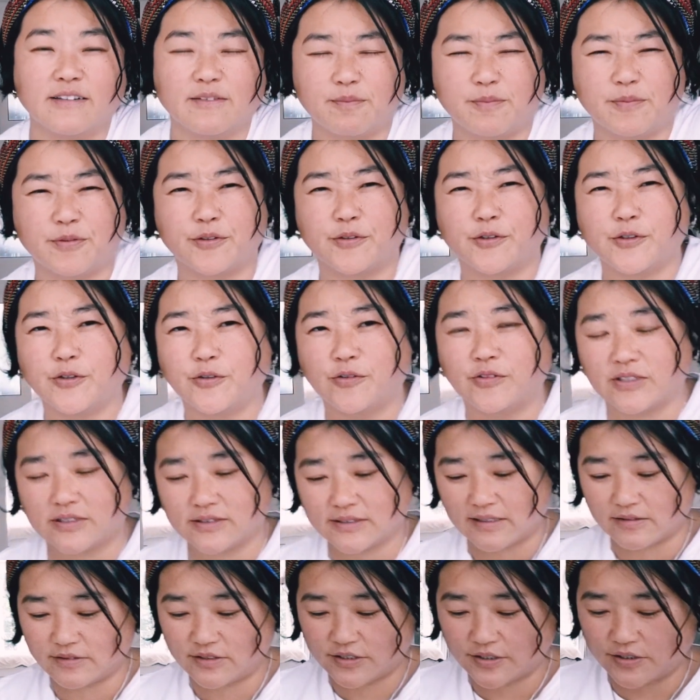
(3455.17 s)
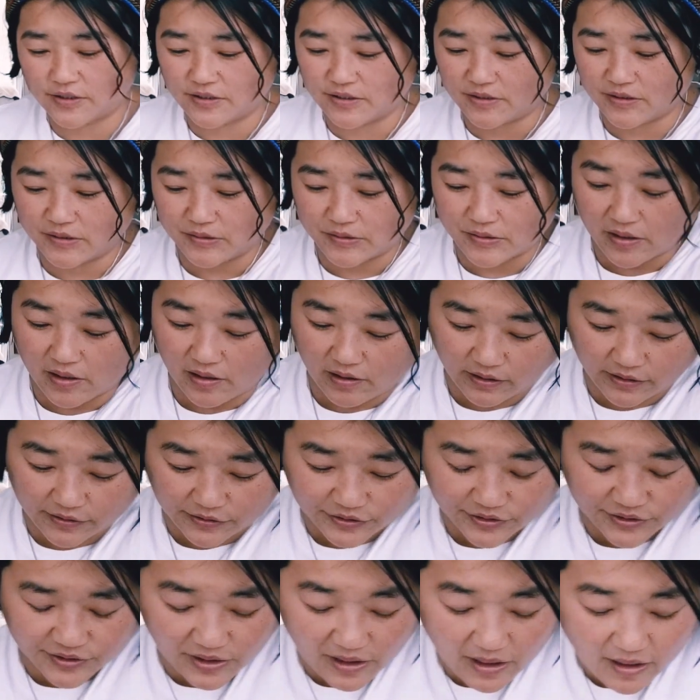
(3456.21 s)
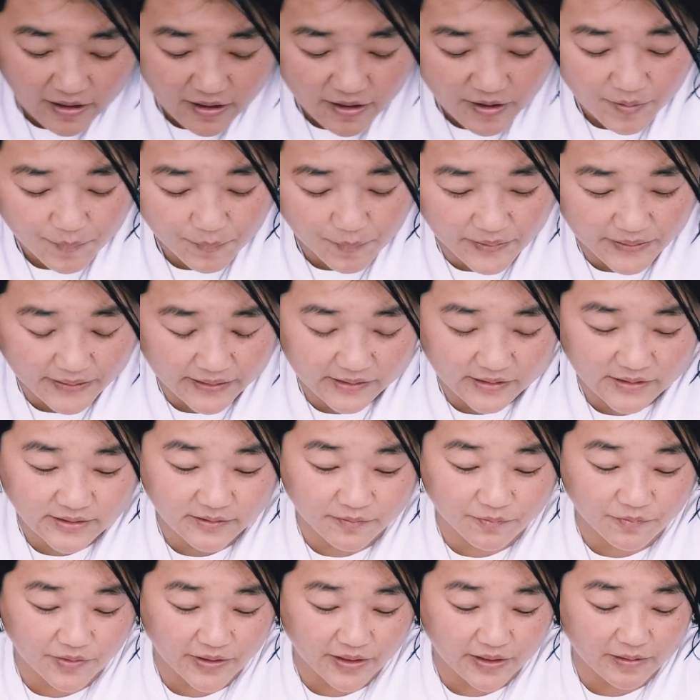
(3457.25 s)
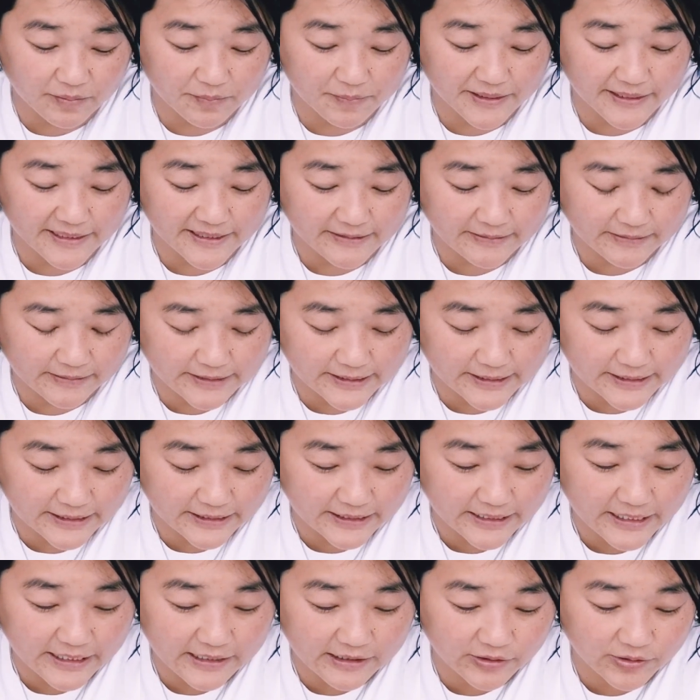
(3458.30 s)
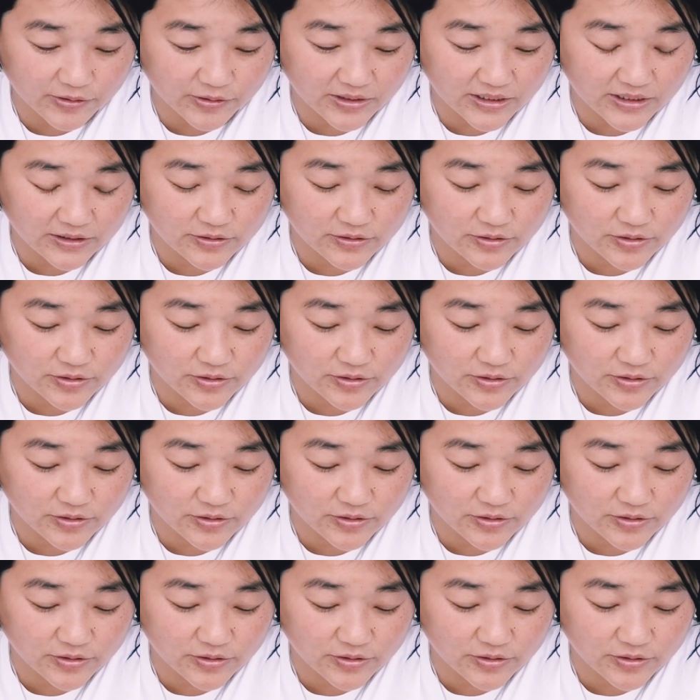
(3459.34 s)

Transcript: Not proof, that sounds so harsh, but there's something about, like, yeah, you